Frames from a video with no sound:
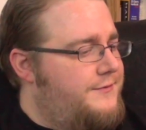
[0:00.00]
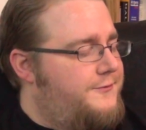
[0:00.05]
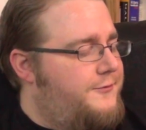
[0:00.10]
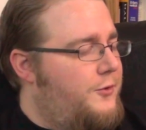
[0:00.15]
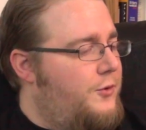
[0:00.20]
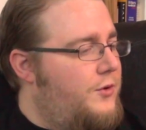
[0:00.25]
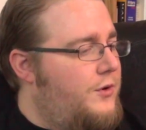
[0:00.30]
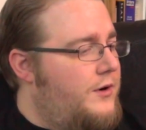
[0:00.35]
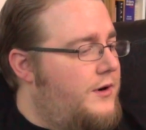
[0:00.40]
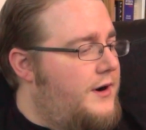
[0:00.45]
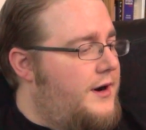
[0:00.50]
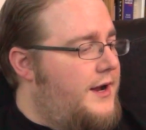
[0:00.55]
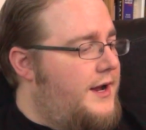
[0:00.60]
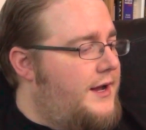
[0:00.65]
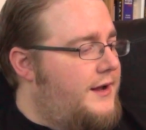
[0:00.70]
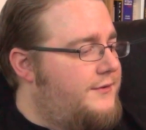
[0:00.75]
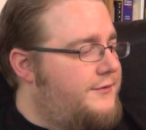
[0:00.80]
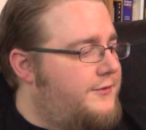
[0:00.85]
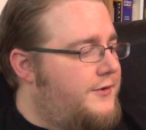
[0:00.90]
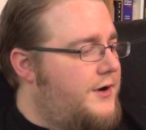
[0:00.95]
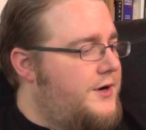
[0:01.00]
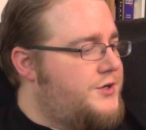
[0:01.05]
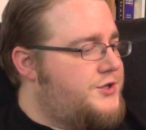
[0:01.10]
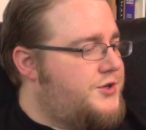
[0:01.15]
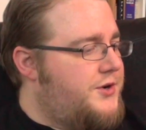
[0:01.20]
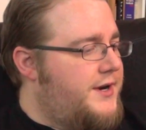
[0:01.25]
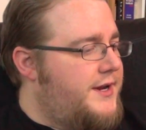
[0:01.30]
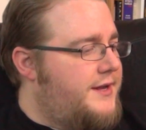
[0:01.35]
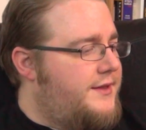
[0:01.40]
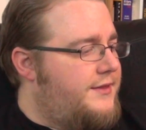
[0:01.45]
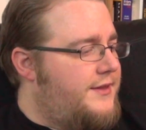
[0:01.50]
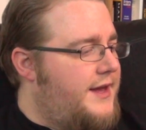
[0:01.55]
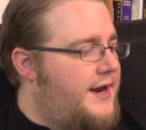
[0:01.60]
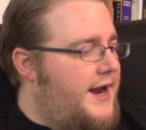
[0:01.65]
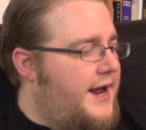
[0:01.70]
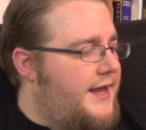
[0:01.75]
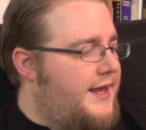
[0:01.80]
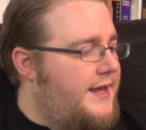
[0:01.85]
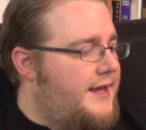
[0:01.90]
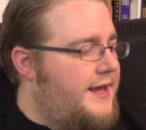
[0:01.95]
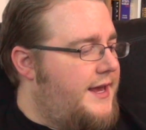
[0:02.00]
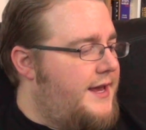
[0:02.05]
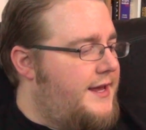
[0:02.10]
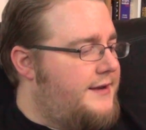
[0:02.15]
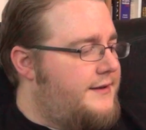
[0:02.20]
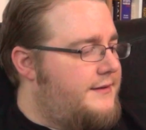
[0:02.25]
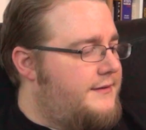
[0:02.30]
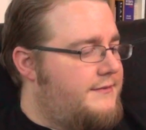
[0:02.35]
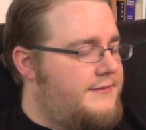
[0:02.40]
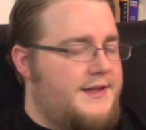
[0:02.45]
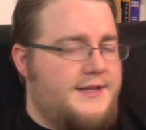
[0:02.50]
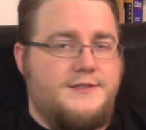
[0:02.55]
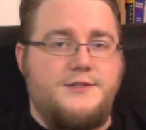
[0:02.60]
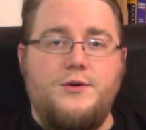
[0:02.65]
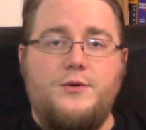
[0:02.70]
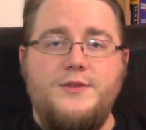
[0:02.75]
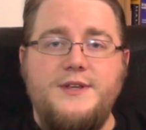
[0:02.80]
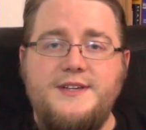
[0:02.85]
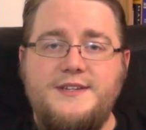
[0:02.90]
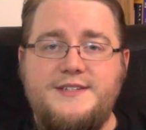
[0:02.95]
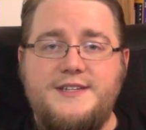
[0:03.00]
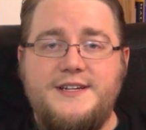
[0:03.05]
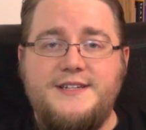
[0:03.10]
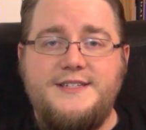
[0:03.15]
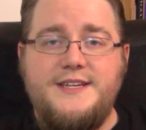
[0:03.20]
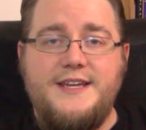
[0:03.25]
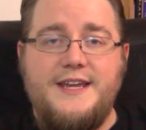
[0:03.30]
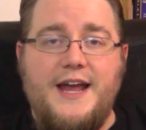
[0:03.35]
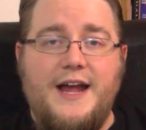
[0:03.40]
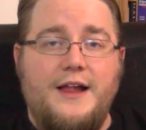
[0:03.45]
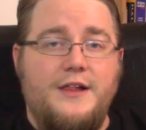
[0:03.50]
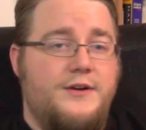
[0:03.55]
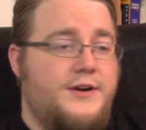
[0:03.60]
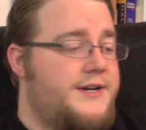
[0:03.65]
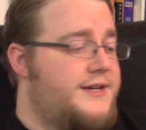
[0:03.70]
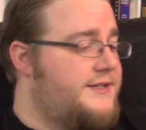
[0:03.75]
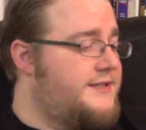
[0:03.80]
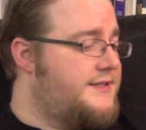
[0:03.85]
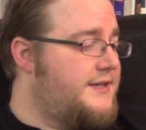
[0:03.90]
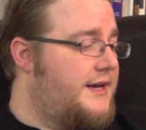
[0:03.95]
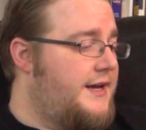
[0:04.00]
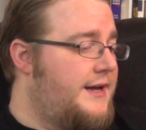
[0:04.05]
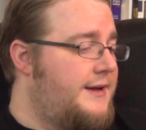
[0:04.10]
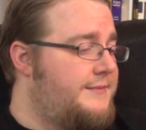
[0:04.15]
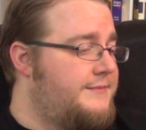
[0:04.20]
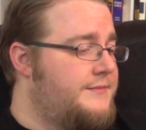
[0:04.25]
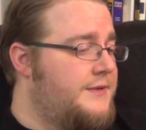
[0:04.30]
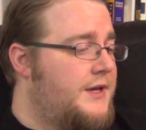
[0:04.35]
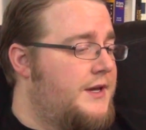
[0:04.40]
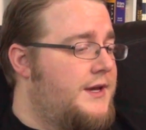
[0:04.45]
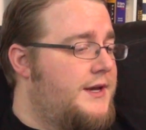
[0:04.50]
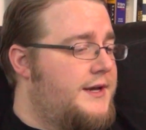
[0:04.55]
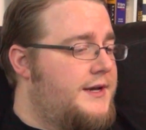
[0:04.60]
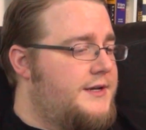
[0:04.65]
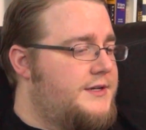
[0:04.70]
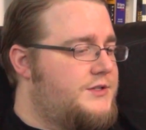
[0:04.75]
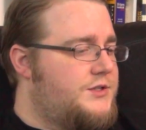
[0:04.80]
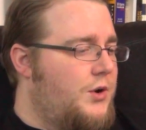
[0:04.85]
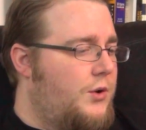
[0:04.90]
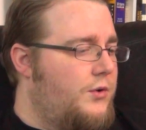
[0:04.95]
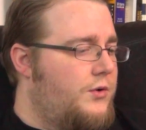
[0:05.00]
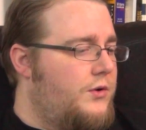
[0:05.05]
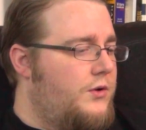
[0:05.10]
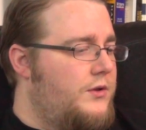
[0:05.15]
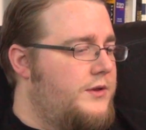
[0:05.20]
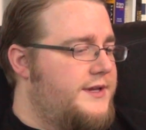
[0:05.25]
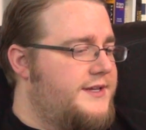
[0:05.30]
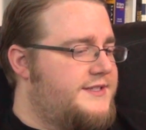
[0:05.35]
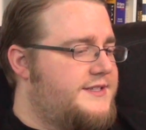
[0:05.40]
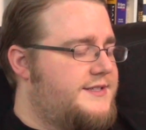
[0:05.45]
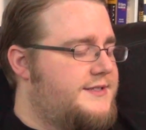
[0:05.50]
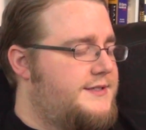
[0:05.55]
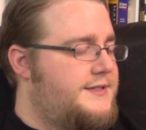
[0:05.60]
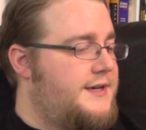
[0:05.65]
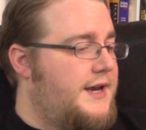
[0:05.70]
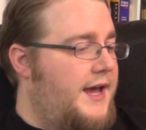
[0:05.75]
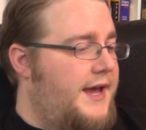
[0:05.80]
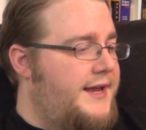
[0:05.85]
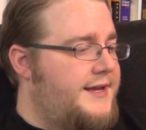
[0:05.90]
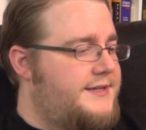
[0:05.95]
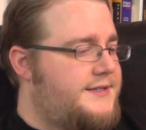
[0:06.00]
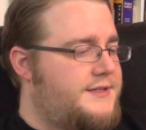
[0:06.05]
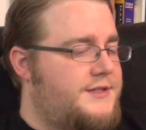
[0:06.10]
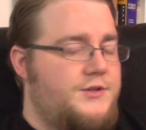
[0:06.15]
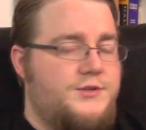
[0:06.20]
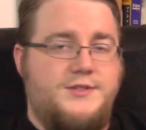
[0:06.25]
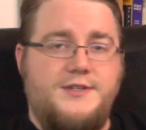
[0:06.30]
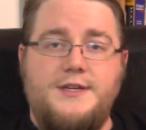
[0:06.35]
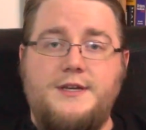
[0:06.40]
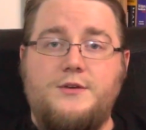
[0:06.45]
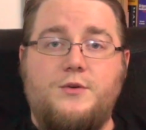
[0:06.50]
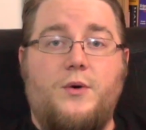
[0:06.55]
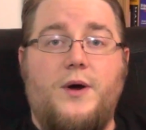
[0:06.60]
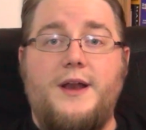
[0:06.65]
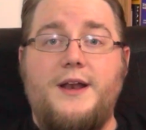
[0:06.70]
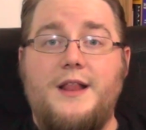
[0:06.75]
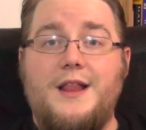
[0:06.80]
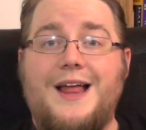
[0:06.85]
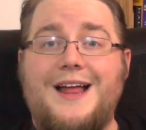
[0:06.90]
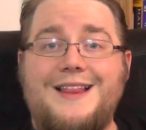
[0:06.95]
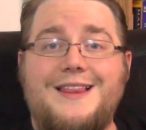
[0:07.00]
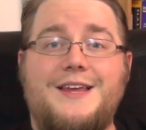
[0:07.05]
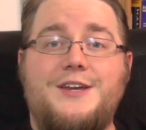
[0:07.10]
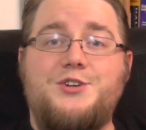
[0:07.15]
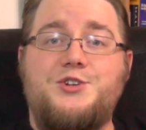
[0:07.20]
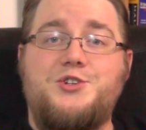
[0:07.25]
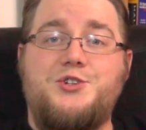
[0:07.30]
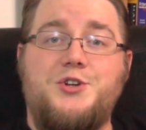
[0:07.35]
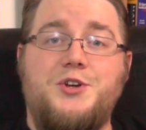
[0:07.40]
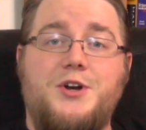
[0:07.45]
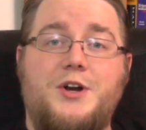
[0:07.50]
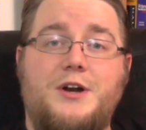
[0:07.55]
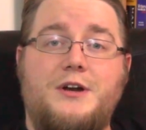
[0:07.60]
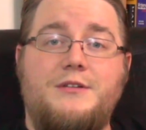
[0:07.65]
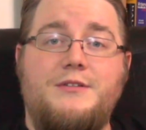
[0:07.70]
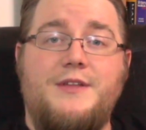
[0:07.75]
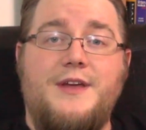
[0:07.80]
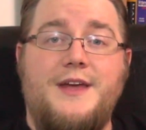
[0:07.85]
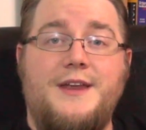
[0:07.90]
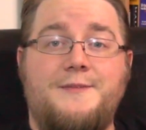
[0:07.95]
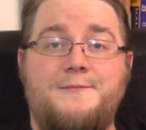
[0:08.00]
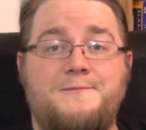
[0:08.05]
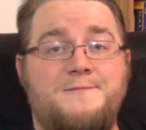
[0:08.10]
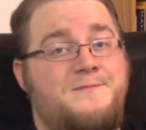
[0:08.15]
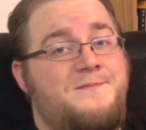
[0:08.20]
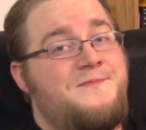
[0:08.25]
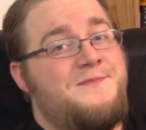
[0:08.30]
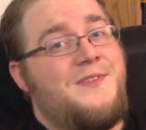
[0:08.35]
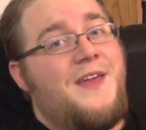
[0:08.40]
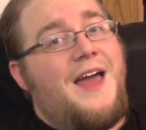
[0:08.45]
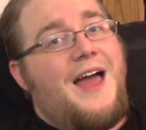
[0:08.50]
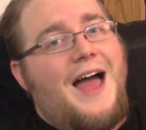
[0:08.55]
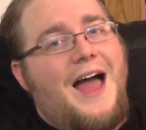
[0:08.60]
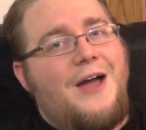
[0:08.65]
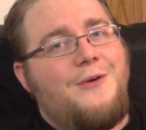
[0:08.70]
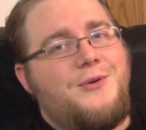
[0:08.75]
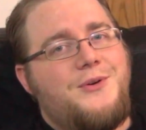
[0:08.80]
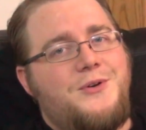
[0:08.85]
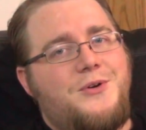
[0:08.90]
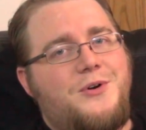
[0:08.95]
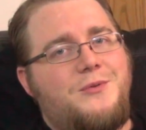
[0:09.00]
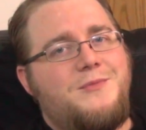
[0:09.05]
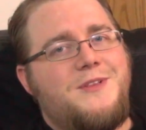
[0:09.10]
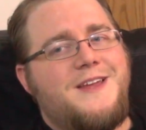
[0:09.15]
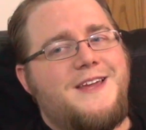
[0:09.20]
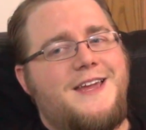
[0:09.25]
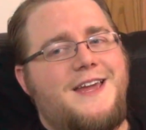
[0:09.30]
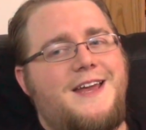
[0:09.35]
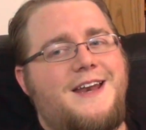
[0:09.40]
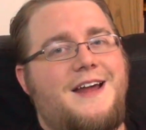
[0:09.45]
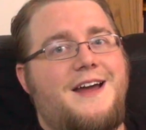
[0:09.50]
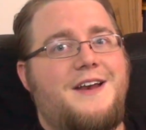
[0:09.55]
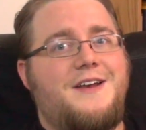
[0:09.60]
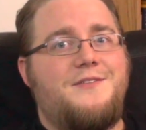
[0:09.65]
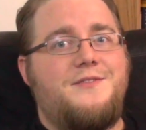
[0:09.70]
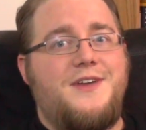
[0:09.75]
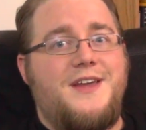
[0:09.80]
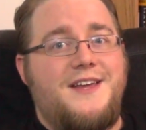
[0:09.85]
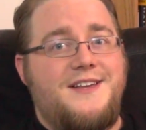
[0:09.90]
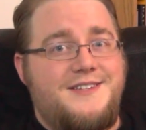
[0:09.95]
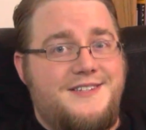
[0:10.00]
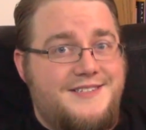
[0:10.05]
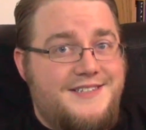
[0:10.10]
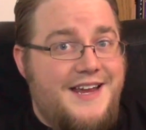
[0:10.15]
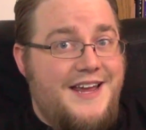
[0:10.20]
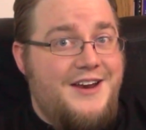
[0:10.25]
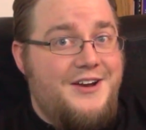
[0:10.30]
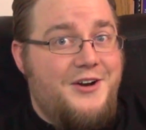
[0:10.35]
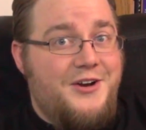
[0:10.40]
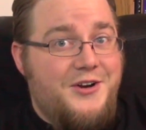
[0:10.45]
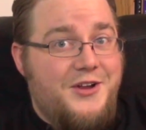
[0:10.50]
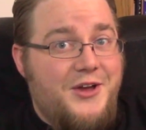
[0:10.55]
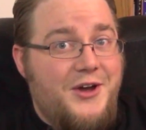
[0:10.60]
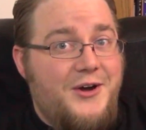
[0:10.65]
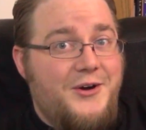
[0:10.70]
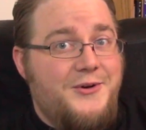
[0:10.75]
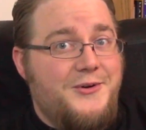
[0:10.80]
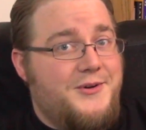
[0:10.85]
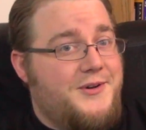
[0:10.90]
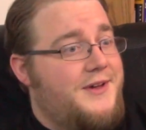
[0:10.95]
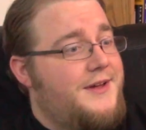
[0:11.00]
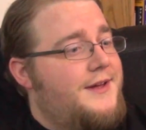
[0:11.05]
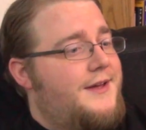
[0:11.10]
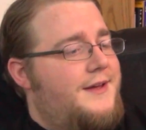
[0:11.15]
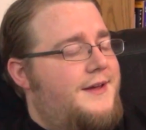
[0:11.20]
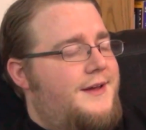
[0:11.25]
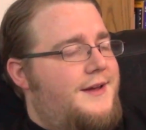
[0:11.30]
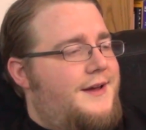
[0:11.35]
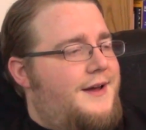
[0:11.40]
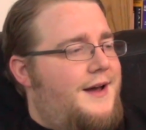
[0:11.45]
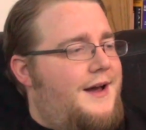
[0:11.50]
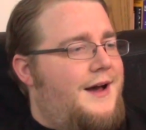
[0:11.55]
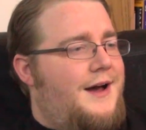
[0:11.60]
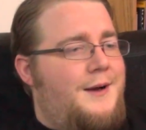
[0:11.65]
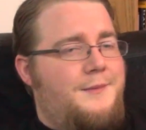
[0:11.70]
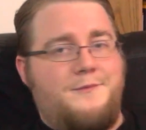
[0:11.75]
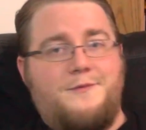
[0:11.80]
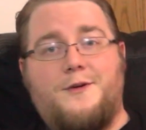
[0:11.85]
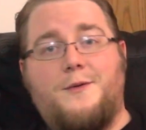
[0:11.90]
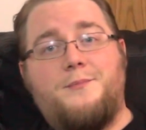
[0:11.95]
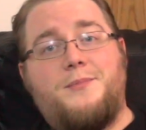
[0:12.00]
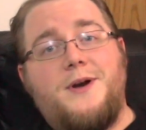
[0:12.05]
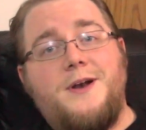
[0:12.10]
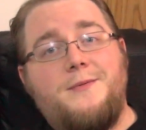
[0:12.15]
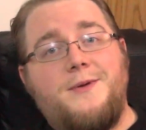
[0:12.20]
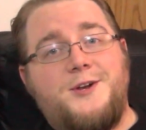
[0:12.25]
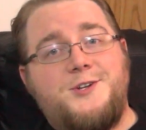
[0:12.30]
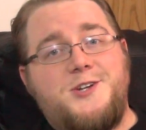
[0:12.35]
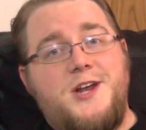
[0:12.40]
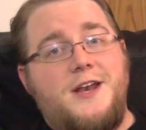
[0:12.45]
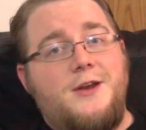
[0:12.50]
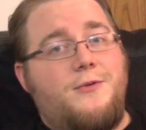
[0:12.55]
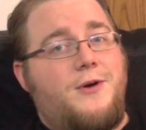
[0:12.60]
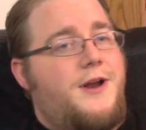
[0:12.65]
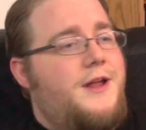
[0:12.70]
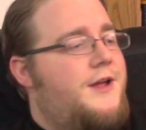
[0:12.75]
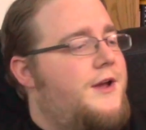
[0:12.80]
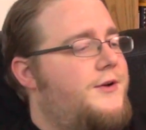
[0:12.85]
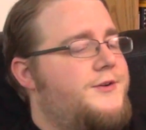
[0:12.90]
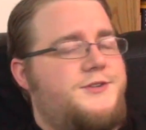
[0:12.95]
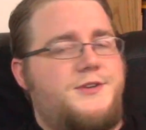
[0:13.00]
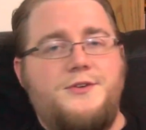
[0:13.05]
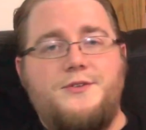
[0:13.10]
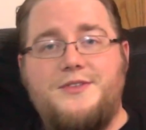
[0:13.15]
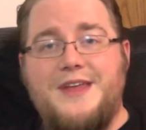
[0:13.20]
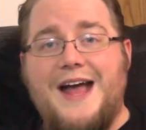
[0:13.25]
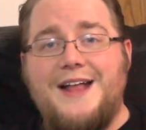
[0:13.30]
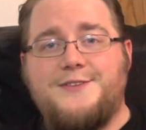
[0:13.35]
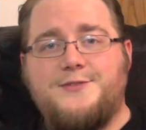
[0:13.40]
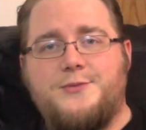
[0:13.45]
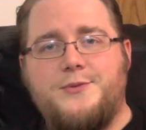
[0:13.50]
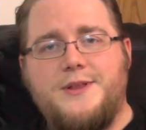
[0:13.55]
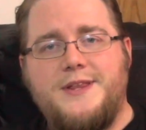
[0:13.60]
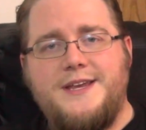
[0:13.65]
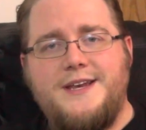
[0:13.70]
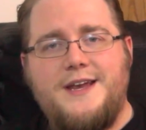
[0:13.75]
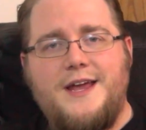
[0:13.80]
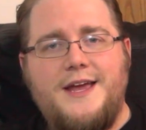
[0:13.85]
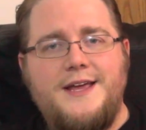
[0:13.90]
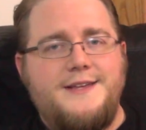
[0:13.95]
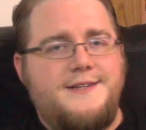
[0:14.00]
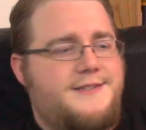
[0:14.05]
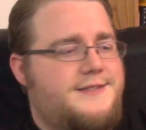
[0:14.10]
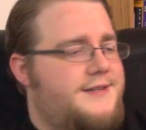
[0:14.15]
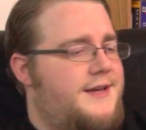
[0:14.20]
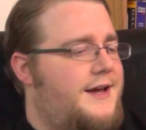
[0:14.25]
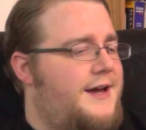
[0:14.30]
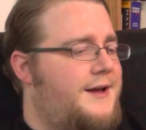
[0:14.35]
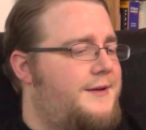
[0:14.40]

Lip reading: For a drink that I can get that's only 60 calories total, it's nice, using quite a lot less sugar than I would normally get out of a standard Coke from pretty much anywhere you go to. That's really nice.